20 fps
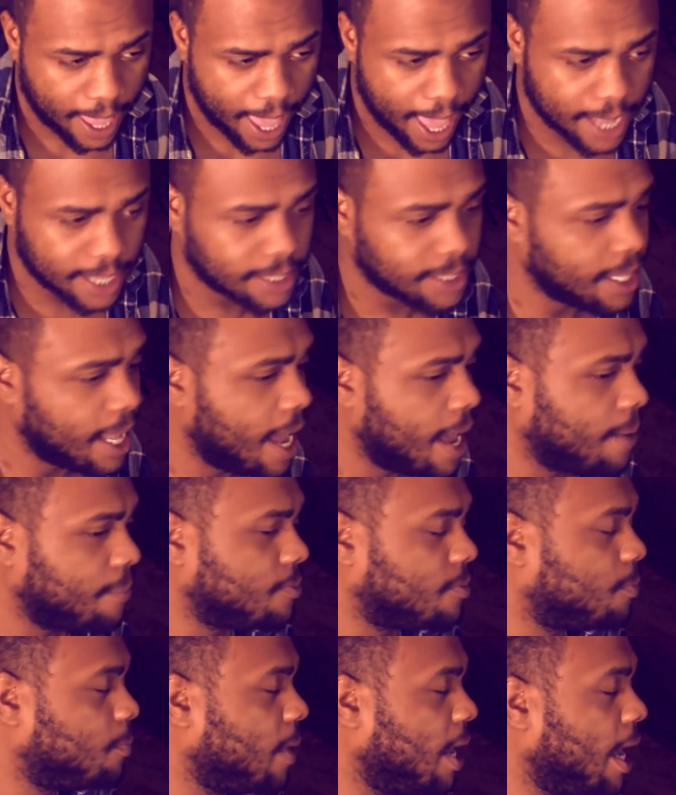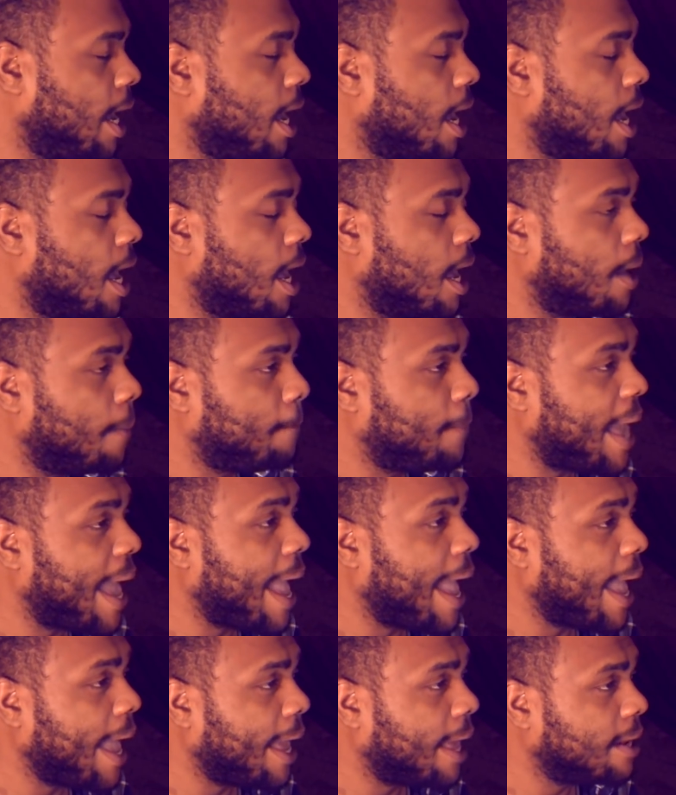I stopped being
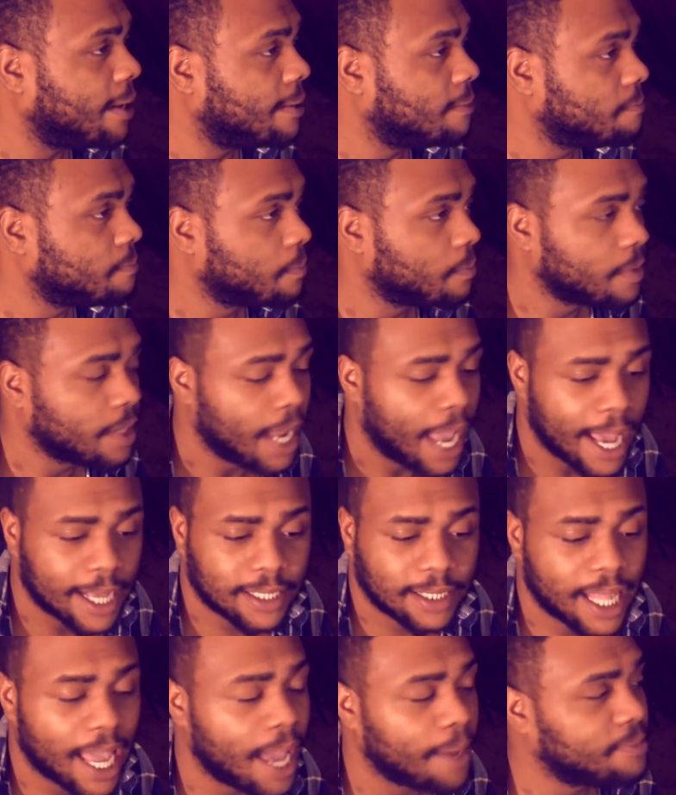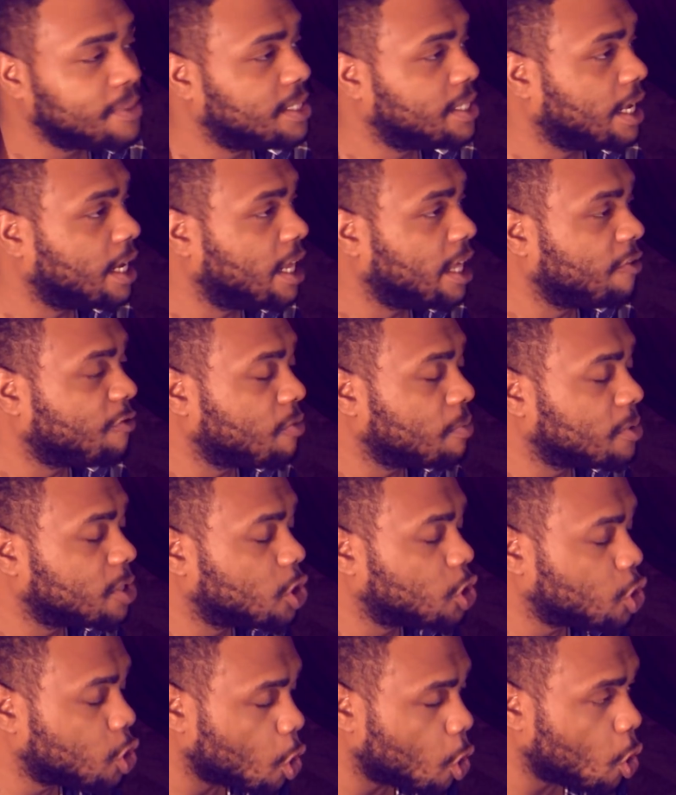bad. I stopped stealing from
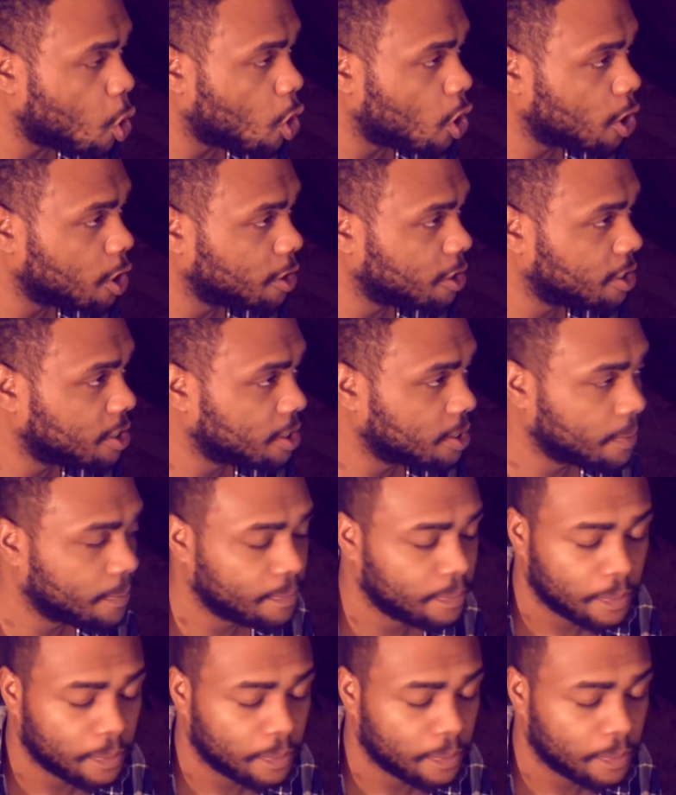stores.